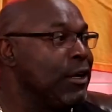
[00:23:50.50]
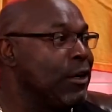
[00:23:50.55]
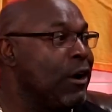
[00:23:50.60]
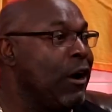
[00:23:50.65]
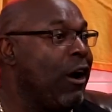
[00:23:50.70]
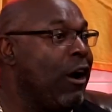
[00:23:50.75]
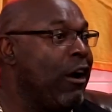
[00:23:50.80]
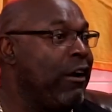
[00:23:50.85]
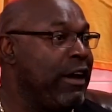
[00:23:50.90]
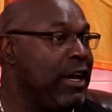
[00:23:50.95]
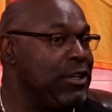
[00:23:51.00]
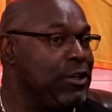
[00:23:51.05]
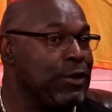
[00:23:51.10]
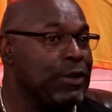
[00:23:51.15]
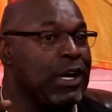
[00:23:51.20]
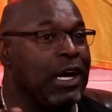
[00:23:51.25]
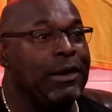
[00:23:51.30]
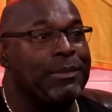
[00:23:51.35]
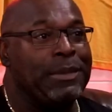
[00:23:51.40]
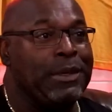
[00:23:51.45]
car and you
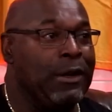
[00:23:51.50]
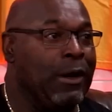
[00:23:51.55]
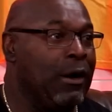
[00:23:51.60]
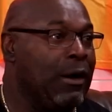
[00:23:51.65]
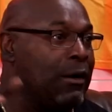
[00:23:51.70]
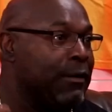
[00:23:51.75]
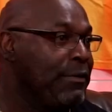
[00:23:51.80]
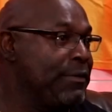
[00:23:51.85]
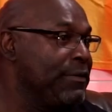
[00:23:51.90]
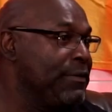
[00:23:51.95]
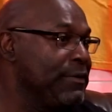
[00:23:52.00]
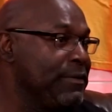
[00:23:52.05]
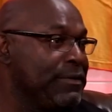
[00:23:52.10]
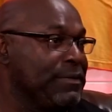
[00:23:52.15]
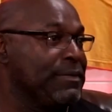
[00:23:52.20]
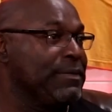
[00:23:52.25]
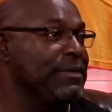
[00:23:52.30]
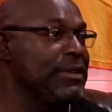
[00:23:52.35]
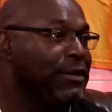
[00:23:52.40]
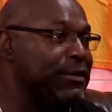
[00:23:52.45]
cut me off,
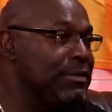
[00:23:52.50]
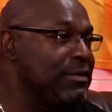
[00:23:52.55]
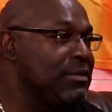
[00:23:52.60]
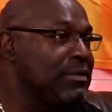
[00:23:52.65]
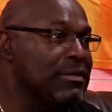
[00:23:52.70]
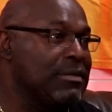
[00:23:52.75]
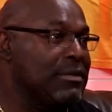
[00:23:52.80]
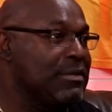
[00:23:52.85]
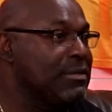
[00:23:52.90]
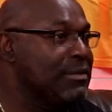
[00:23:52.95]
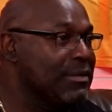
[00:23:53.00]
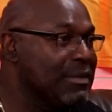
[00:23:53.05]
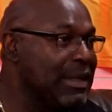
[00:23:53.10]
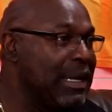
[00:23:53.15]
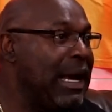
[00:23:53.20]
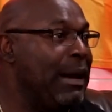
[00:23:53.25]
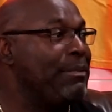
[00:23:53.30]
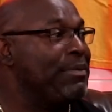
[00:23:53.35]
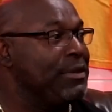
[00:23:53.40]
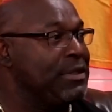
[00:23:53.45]

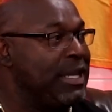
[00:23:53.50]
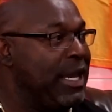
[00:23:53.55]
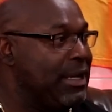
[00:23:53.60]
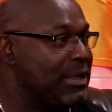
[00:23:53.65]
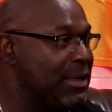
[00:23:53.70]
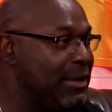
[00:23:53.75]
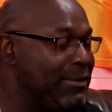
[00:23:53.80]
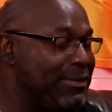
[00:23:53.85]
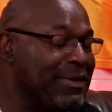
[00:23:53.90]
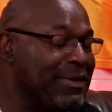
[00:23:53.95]
I'm protective.